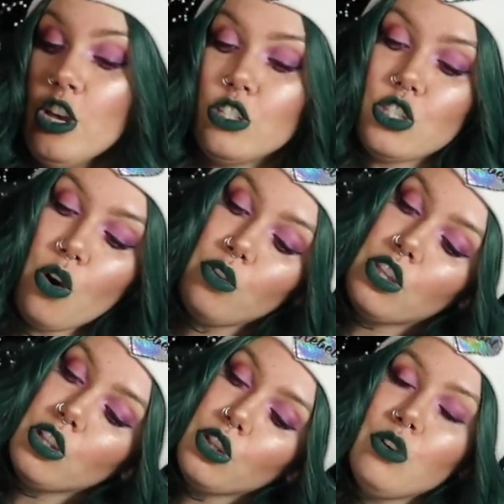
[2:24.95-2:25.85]
So
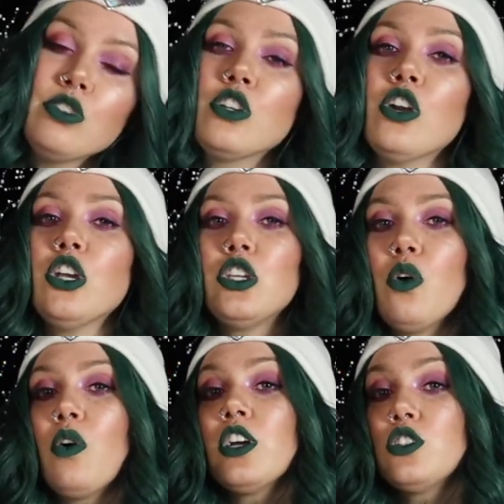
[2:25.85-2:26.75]
the looser
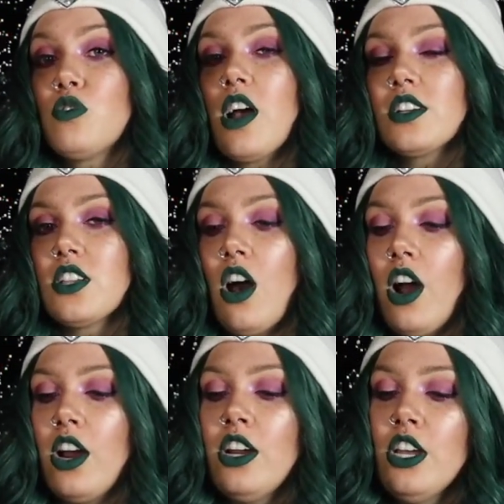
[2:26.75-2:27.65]
your trucks
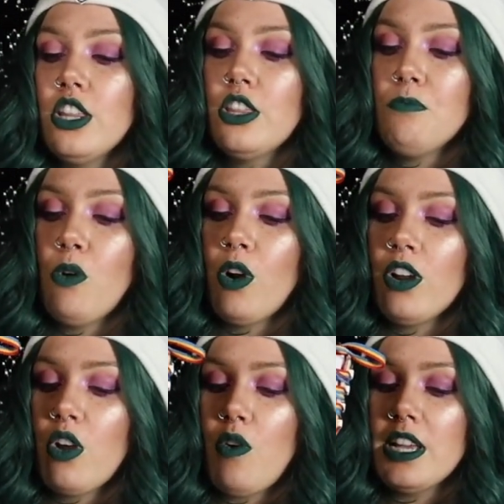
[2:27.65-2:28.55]
are, the more
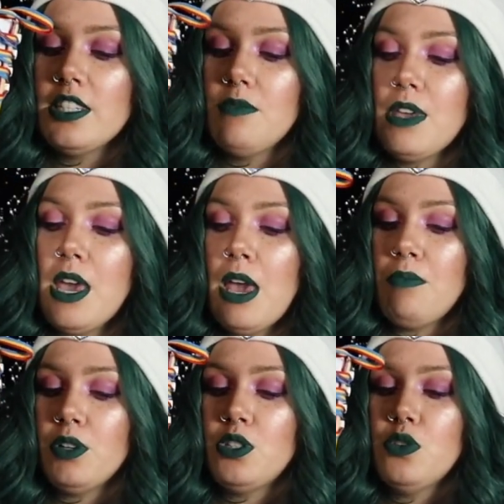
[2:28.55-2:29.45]
you're going to be
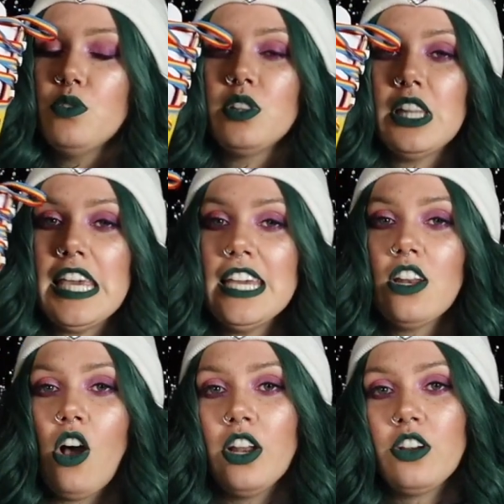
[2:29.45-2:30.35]
able to lean
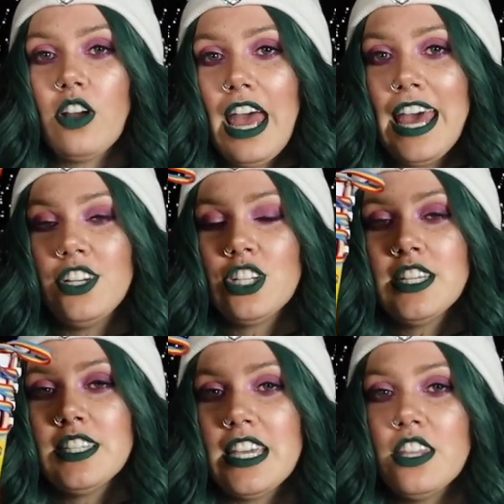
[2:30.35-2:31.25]
on your
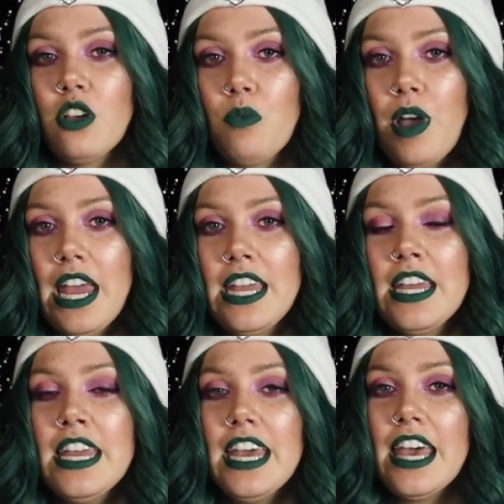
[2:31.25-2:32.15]
edges either
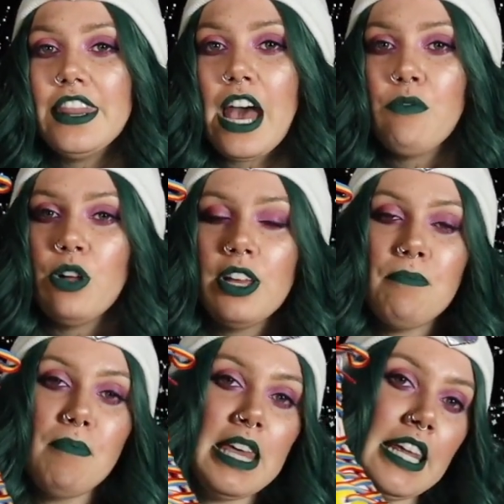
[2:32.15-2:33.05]
way, and that will
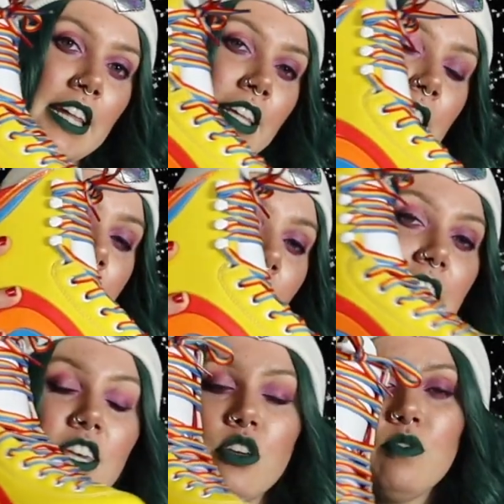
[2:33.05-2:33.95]
immediately
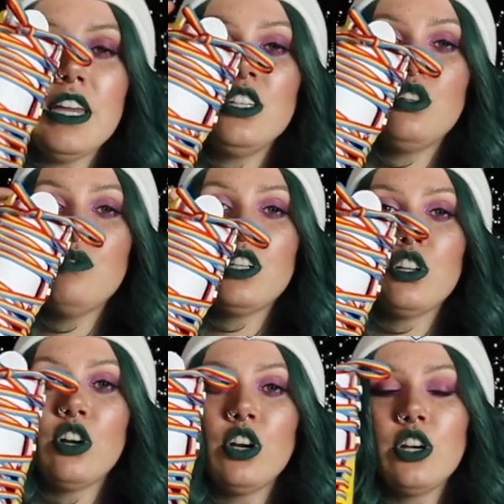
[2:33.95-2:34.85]
take you into a
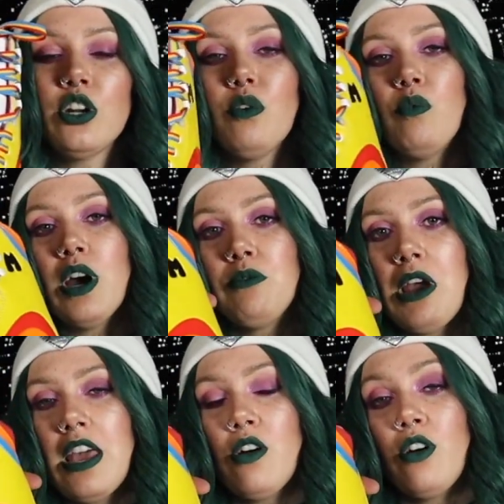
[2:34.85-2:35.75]
turn one
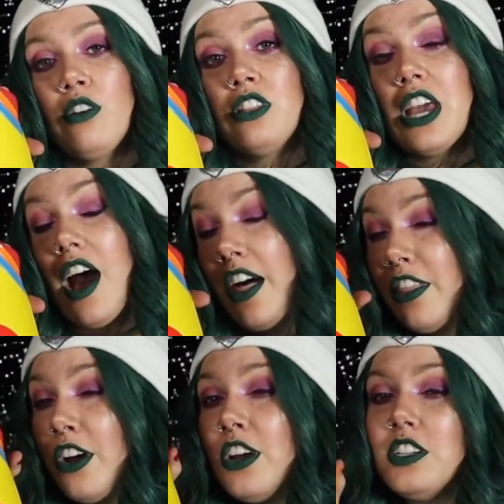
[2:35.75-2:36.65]
way or the
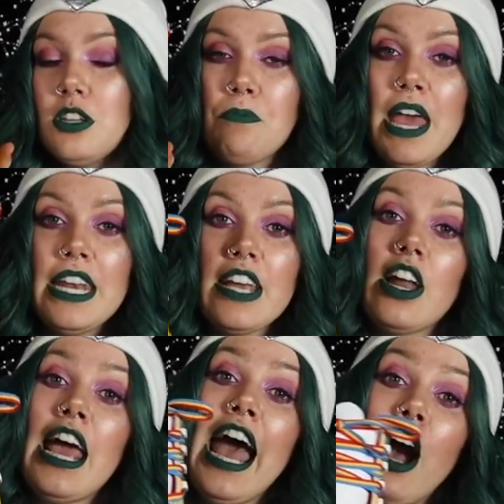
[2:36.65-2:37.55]
other, depending
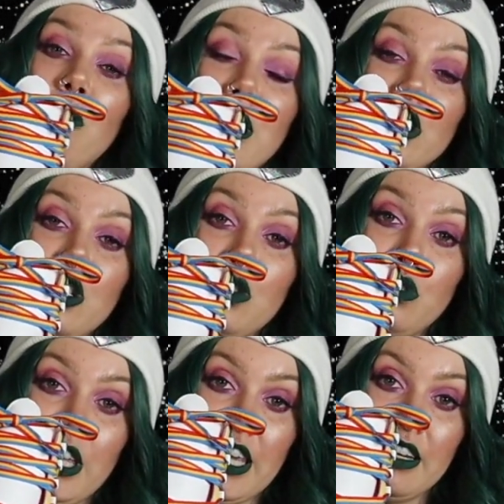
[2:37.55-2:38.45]
on how much you
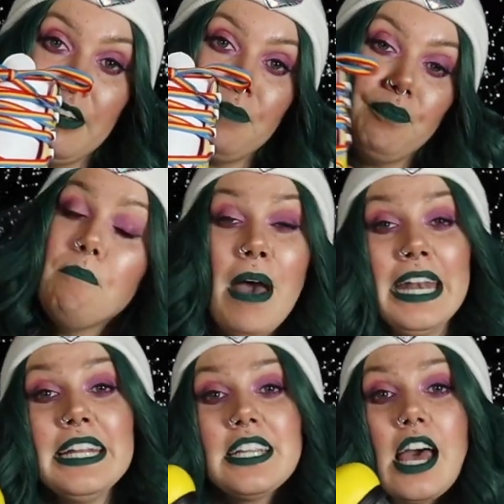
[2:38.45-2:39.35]
lean.
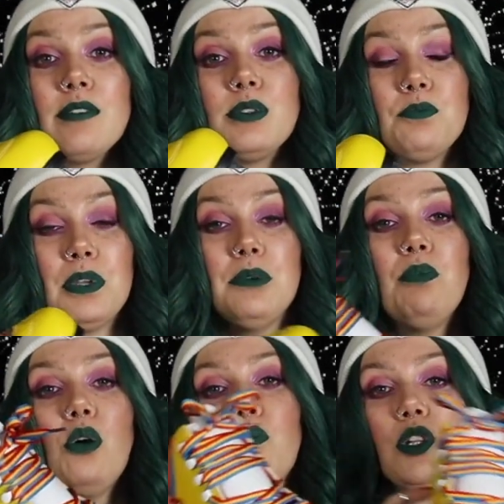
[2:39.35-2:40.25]
Many times
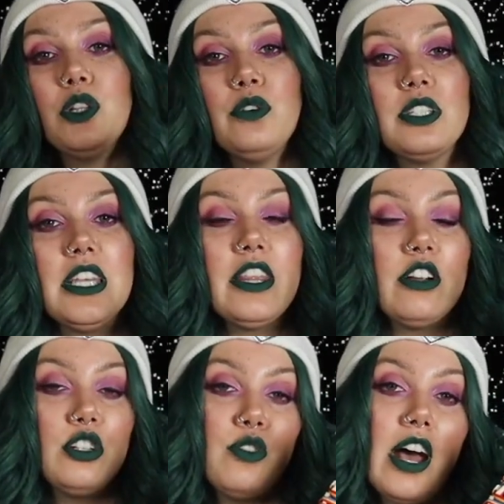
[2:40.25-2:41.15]
people will loosen
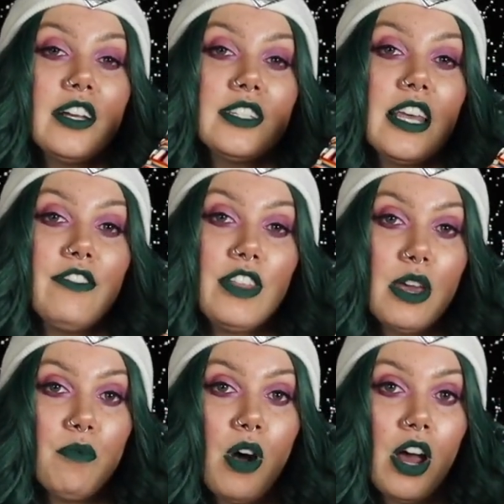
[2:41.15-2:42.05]
their trucks if
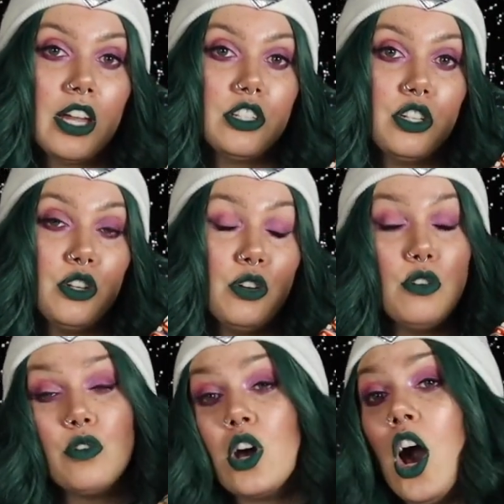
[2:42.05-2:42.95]
they want
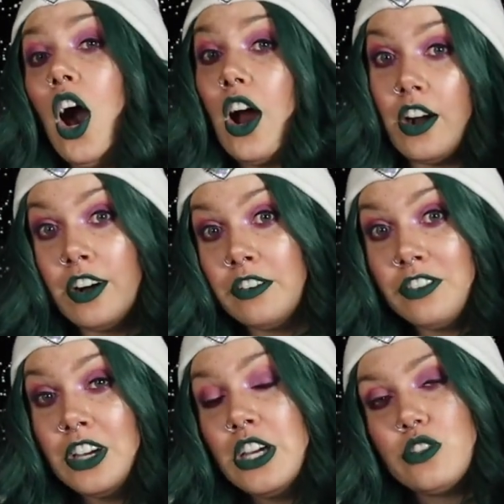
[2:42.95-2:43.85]
to
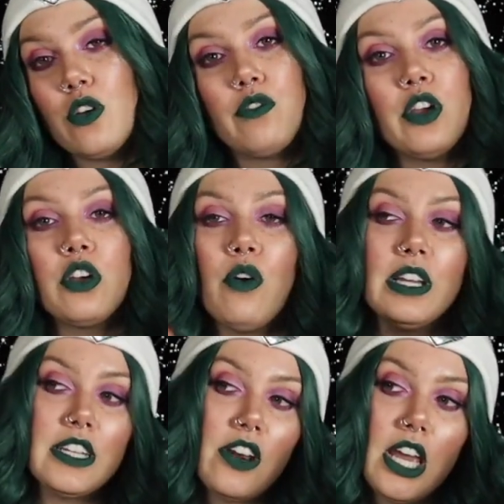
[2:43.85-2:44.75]
carve. So if they're
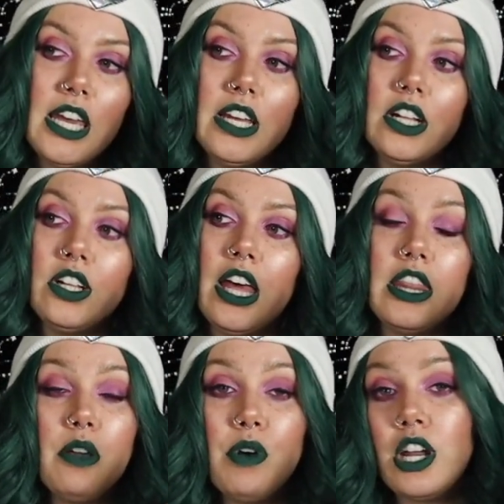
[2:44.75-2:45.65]
going down a hill and
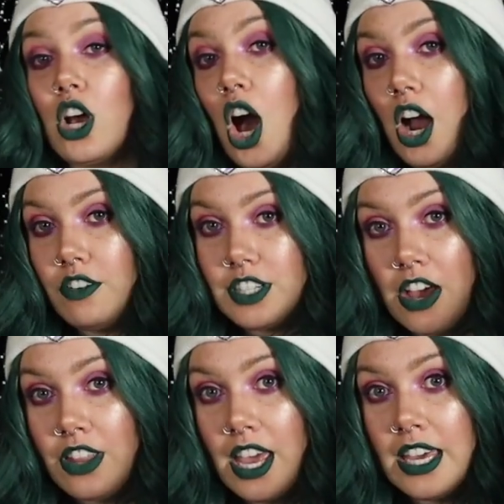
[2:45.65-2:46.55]
they want to carve
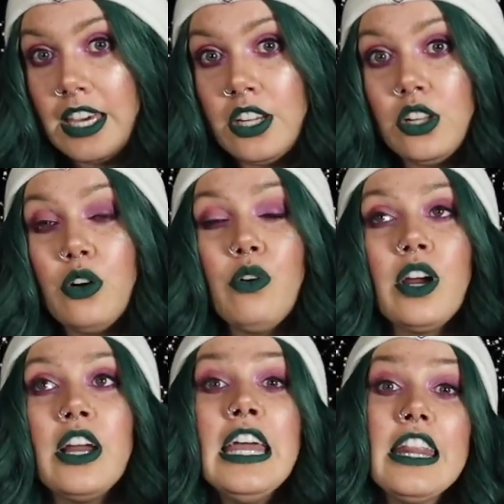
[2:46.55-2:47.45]
down that hill,
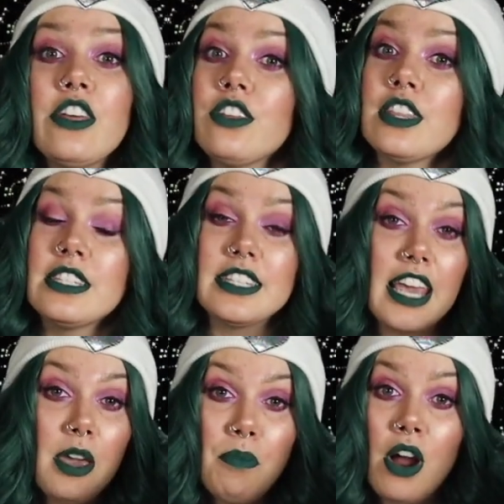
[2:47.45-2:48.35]
or they're at the
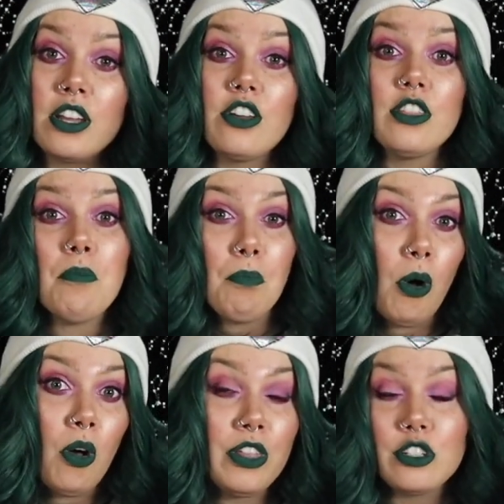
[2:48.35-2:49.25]
skate park, they're in the
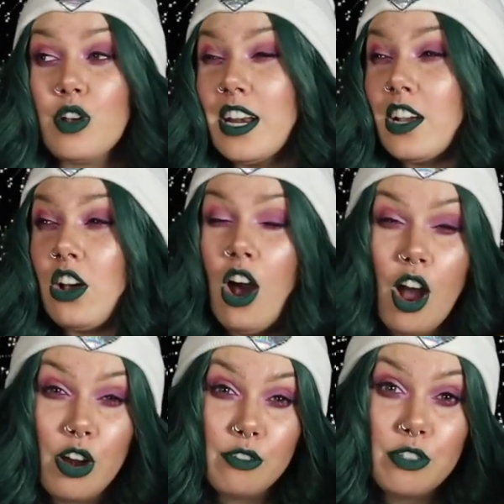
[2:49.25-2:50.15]
bowl, they're trying to
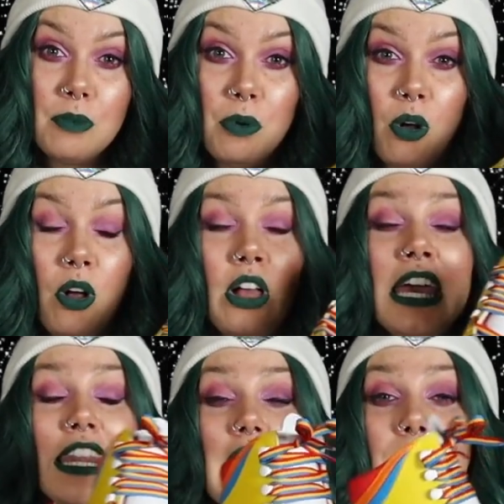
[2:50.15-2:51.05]
carve the bowl,
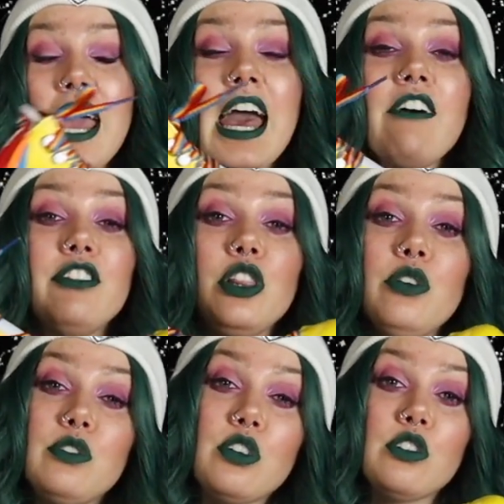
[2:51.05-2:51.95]
they might have
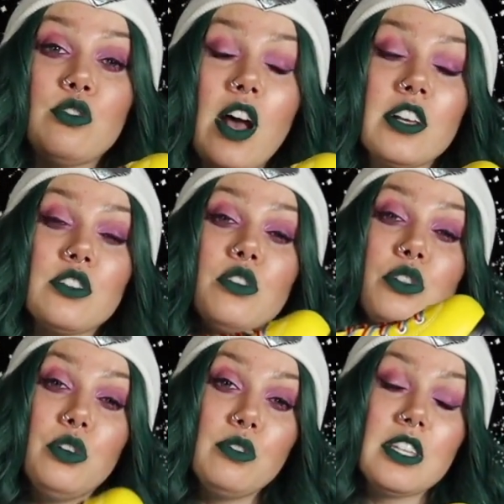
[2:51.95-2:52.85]
looser trucks or
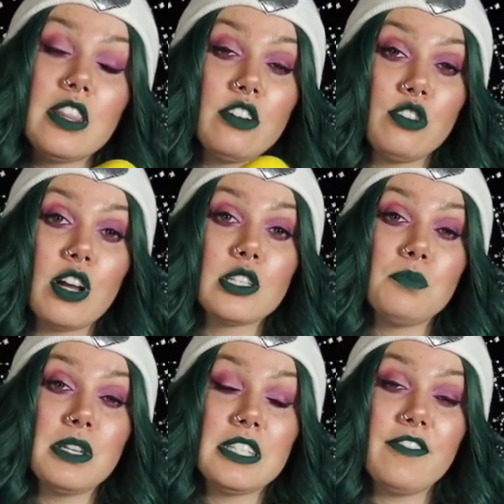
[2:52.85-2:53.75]
loosen their trucks
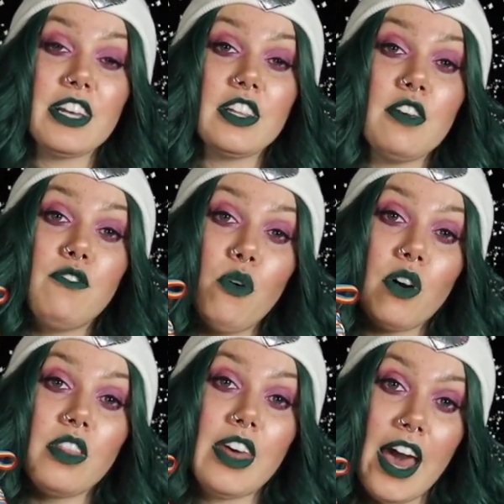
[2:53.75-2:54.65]
specifically
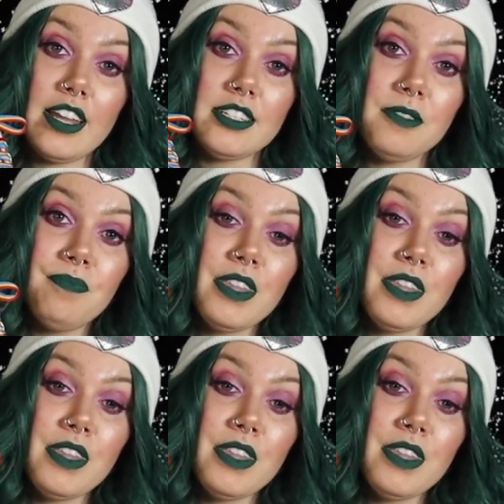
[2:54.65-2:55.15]
for that.